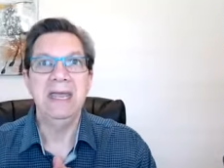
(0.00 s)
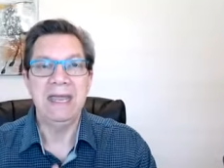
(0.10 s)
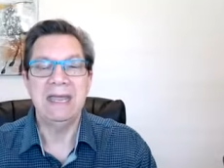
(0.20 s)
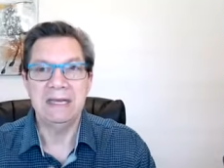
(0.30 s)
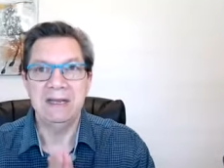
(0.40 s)

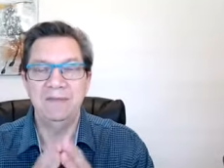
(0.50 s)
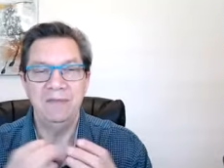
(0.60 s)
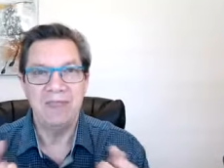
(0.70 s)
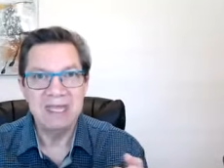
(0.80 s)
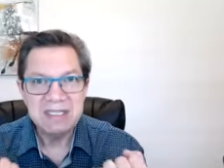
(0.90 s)
in
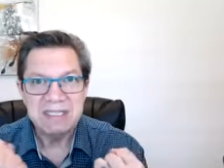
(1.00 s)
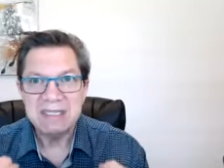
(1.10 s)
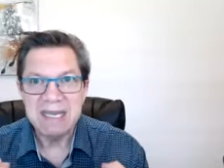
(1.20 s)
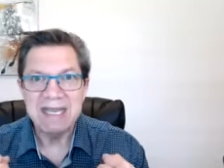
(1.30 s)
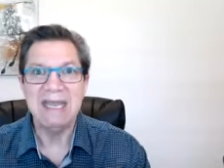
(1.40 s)

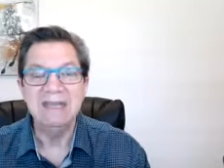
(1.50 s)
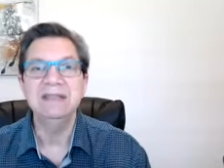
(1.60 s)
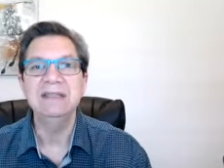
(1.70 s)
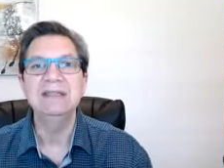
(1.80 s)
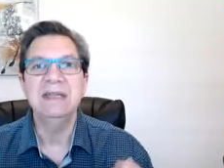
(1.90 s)
this
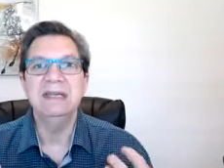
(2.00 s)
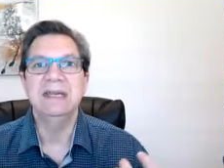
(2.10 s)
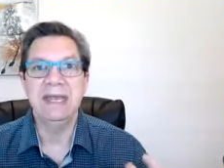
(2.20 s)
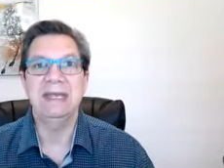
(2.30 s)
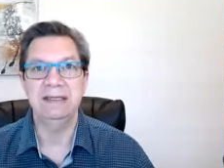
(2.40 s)
instant
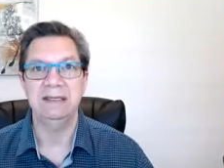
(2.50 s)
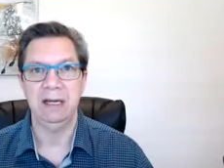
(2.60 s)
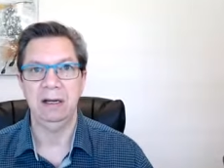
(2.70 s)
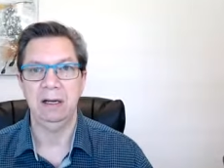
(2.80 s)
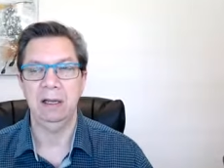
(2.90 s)
in
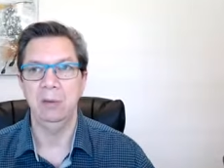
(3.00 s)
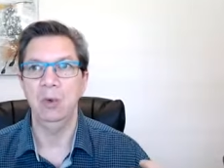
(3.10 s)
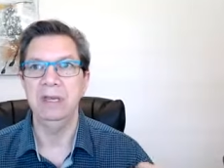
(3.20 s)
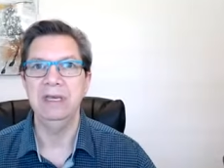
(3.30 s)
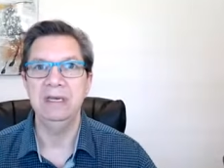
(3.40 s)
time.
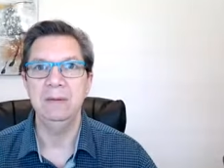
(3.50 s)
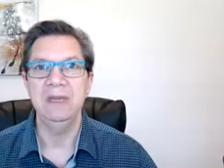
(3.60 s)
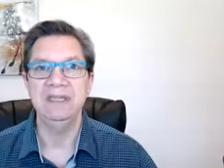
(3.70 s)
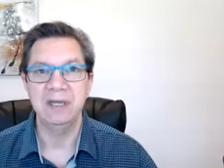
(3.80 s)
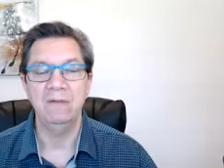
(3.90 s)
We need to
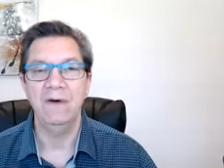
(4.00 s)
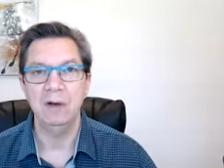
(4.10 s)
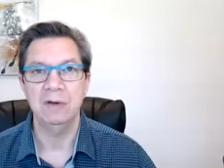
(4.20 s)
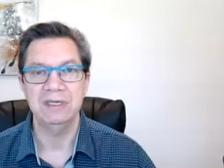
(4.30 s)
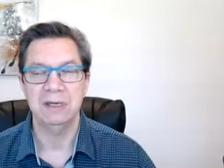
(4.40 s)
be so
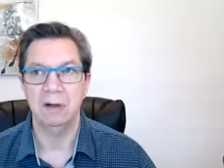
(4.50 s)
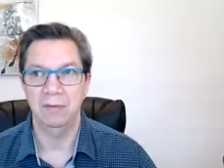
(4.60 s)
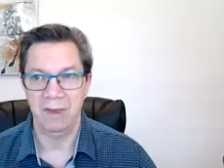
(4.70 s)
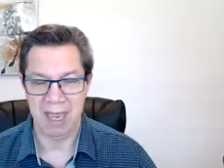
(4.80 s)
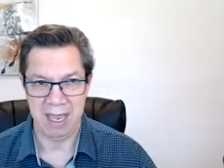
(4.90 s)
focused
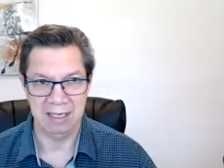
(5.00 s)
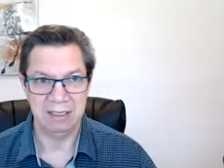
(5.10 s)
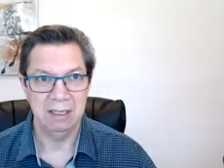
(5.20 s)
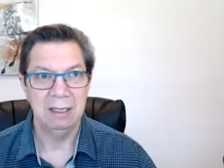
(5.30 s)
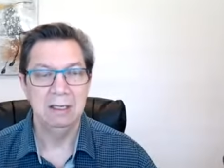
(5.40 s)
on that
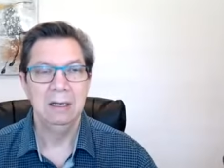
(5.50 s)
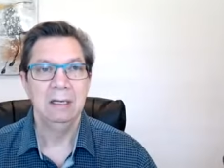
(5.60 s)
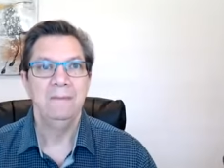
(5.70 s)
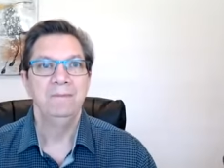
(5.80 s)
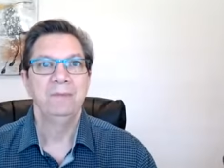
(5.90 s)

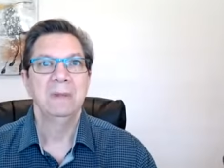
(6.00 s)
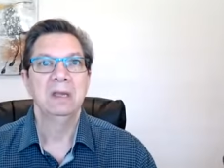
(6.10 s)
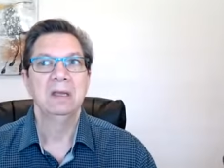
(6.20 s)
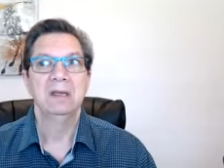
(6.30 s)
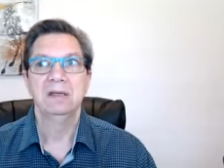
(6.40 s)

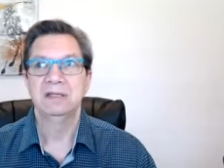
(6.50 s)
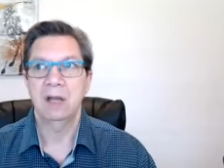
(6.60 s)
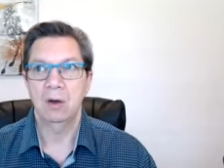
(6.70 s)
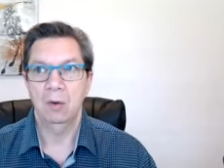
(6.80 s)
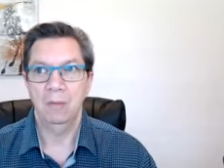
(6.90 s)

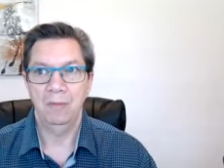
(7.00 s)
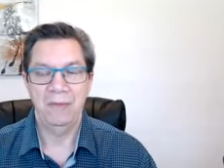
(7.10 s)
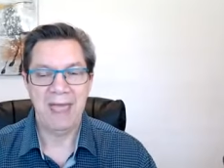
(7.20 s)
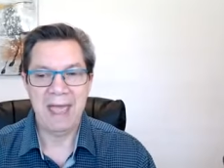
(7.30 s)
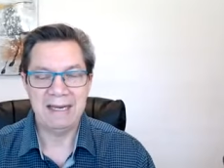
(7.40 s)
so
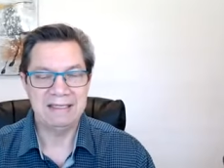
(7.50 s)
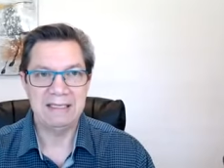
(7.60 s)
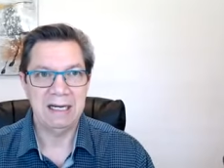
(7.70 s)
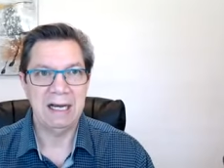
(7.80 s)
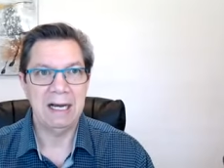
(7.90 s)
that
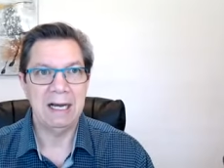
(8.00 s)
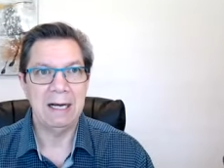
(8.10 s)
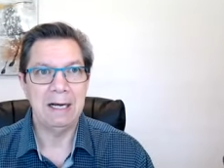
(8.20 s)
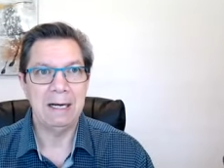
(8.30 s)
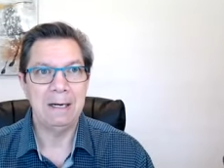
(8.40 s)

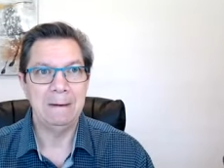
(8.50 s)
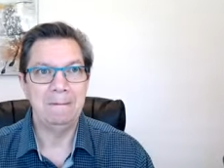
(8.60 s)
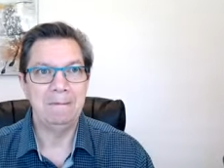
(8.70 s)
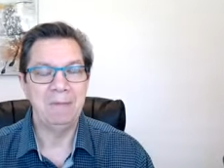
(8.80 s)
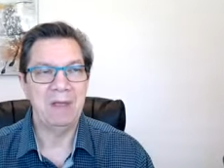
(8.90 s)
uh,
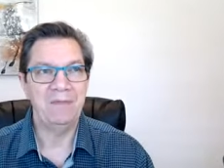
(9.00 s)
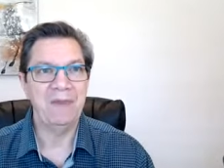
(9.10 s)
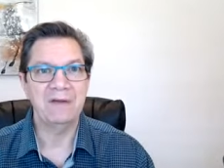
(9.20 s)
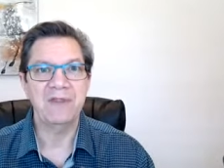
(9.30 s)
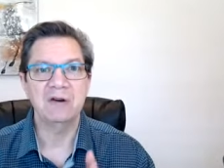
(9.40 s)
that,
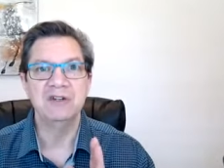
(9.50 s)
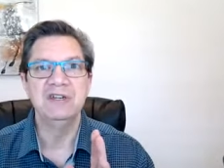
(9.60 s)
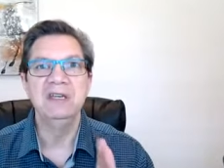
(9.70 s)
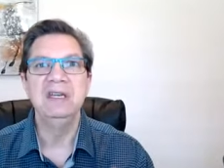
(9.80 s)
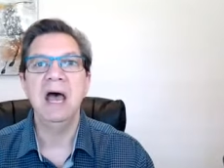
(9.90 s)
that there's
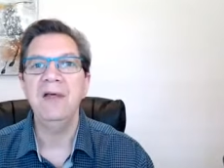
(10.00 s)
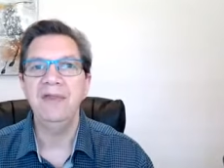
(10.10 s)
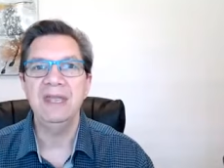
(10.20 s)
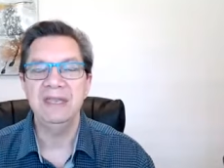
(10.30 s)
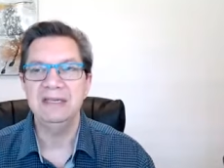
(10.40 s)

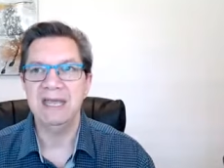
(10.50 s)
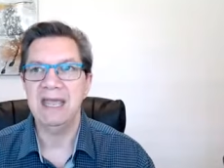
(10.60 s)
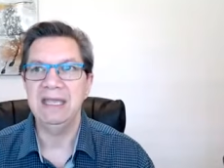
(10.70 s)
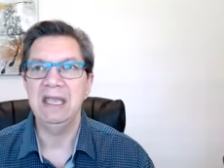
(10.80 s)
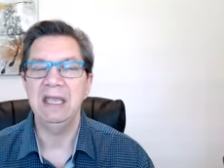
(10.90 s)
nothing
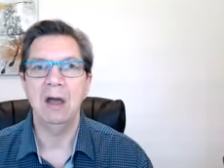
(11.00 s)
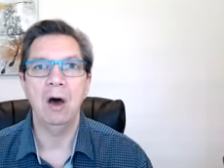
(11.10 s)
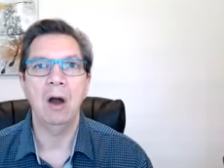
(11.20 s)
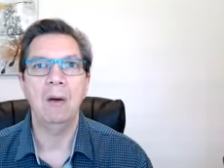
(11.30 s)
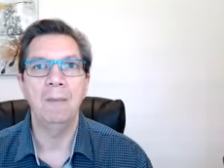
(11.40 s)
taking
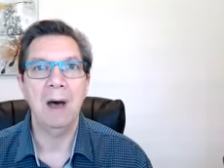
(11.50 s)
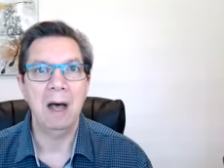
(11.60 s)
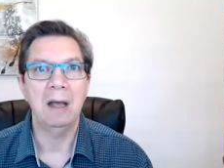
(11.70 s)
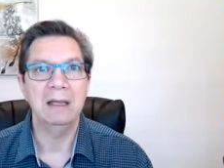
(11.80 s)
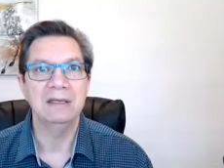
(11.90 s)
our
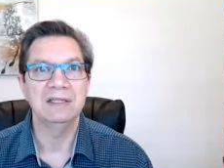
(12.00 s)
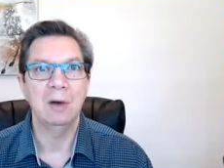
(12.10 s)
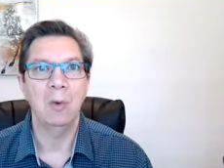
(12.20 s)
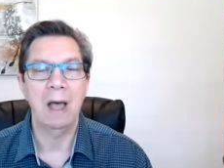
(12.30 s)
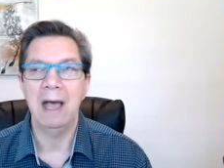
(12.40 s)
minds
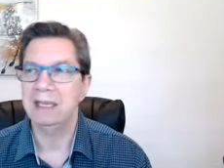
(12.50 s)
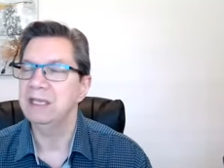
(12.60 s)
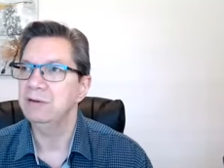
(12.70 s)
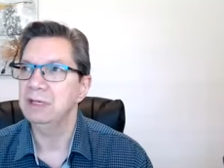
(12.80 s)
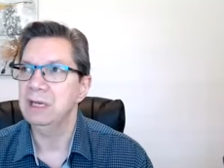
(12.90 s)
a while.
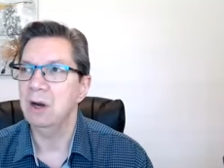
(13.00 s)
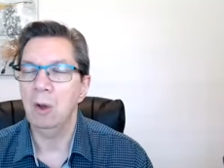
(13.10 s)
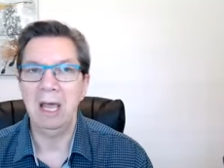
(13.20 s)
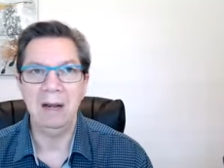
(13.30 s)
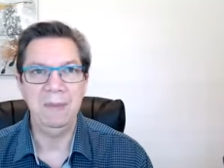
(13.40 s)
You, you, know,
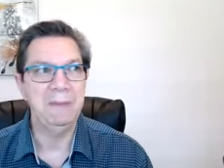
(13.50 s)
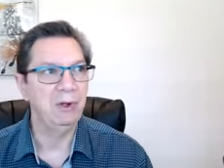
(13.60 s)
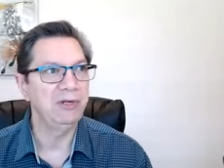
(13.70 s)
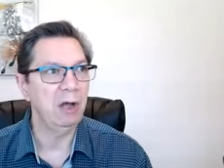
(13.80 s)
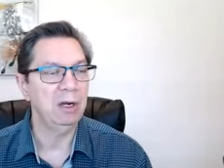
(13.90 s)
a lot of
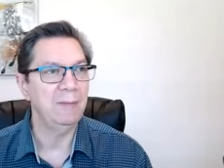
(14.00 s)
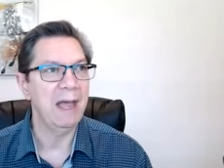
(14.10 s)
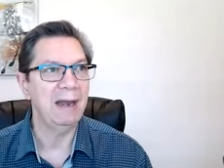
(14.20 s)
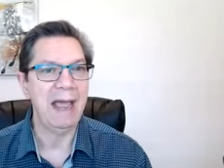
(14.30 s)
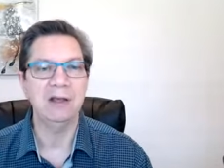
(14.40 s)
people talk
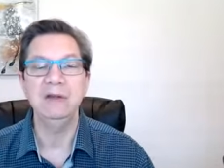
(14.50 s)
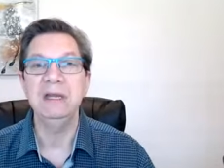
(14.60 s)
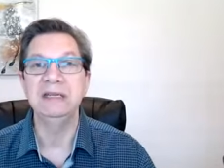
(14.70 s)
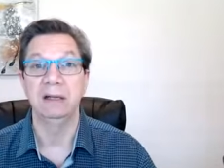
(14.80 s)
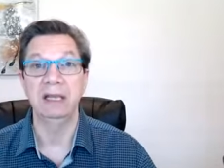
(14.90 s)
about how you
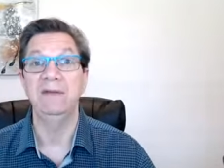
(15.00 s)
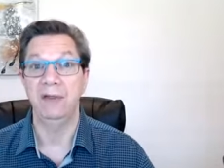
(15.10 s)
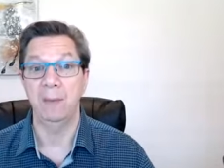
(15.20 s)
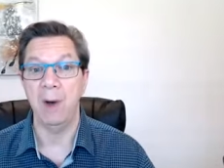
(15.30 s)
need to live in the